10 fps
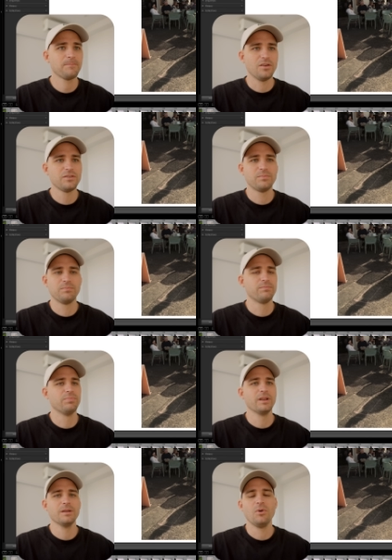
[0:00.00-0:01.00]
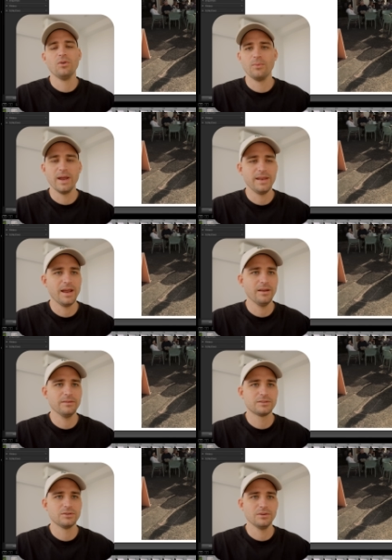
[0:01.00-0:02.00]
I'll just bring them all the way
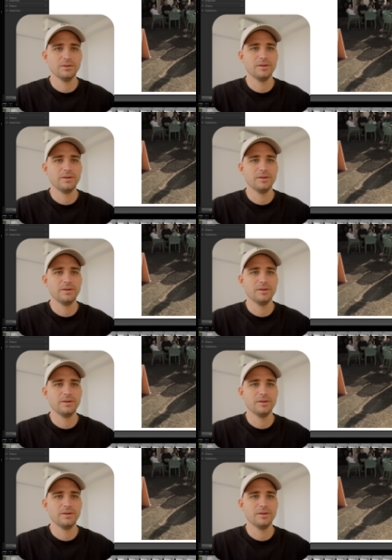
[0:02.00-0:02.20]
down to